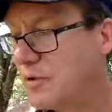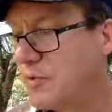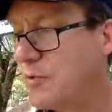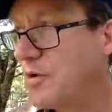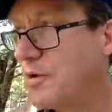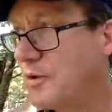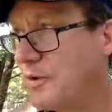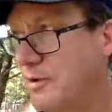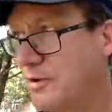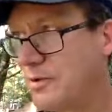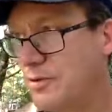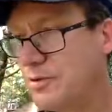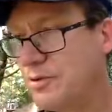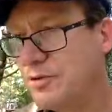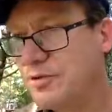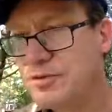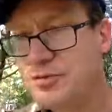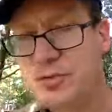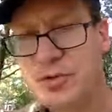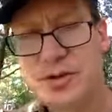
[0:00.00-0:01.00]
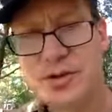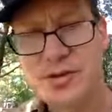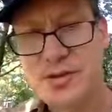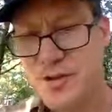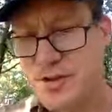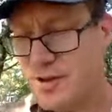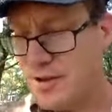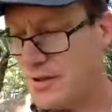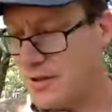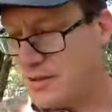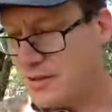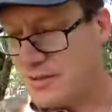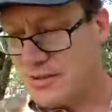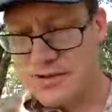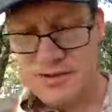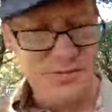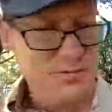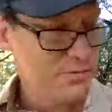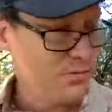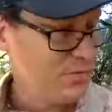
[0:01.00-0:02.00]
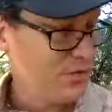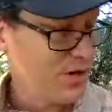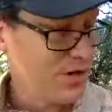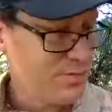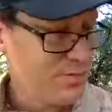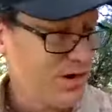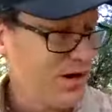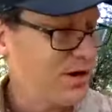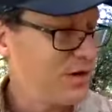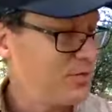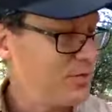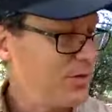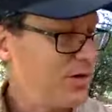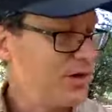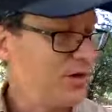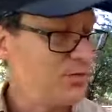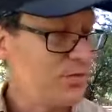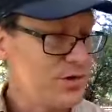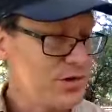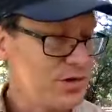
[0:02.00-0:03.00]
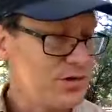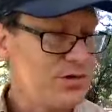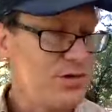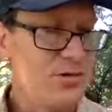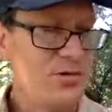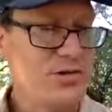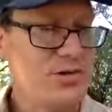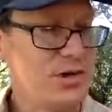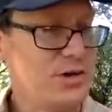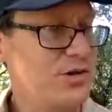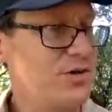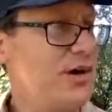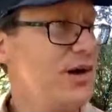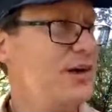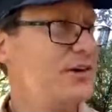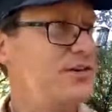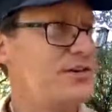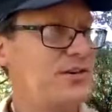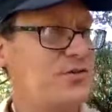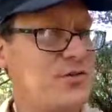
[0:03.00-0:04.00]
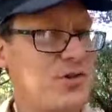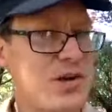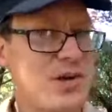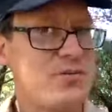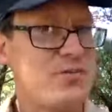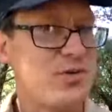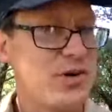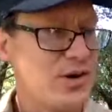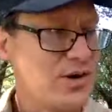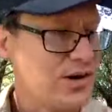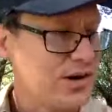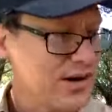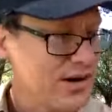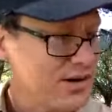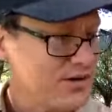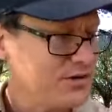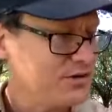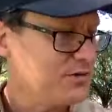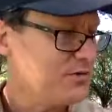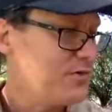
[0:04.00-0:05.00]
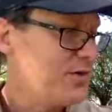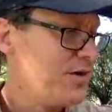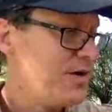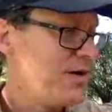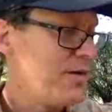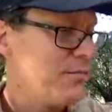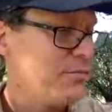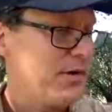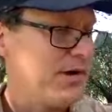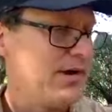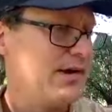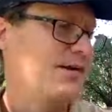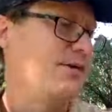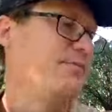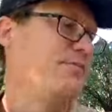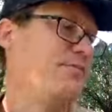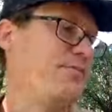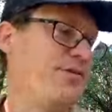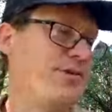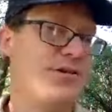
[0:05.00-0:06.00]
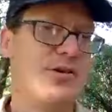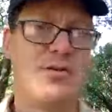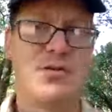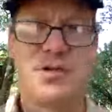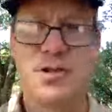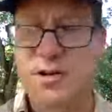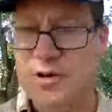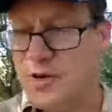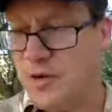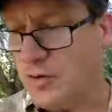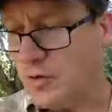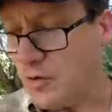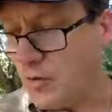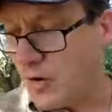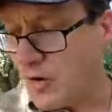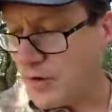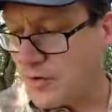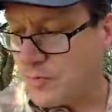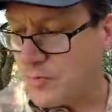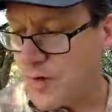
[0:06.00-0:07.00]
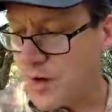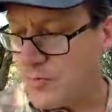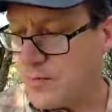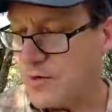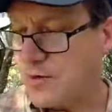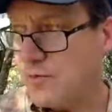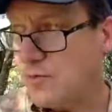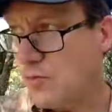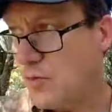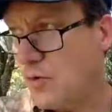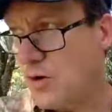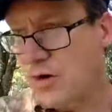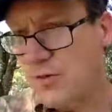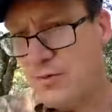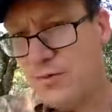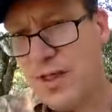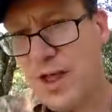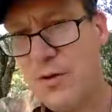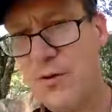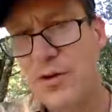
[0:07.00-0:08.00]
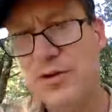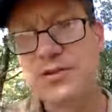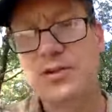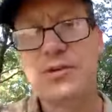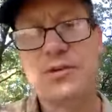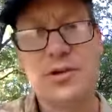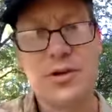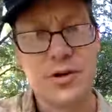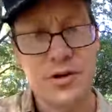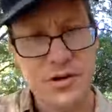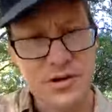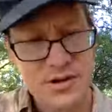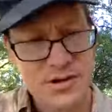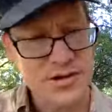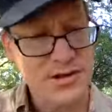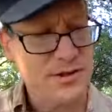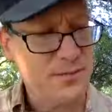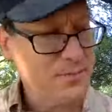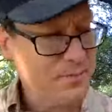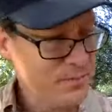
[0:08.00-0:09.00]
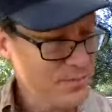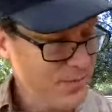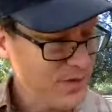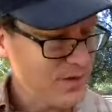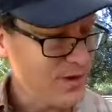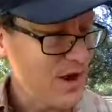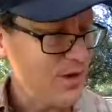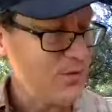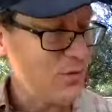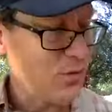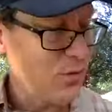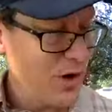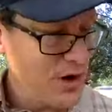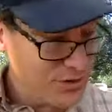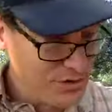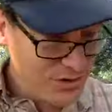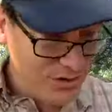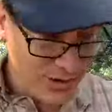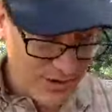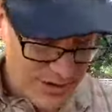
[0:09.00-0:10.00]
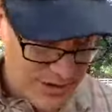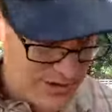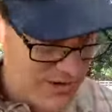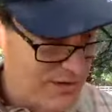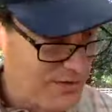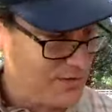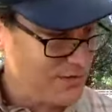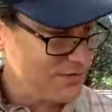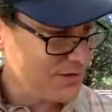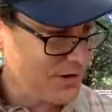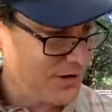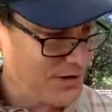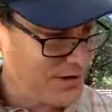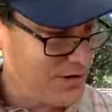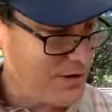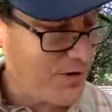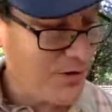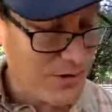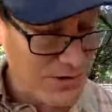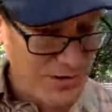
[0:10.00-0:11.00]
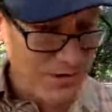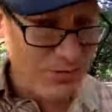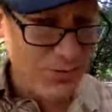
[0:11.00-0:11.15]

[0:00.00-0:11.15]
one to use with anything pretty much, because within 2 generations, if you get variegation, bam, you know that your cross maybe didn't work if that wasn't your intent. If it was your intent, then you know it did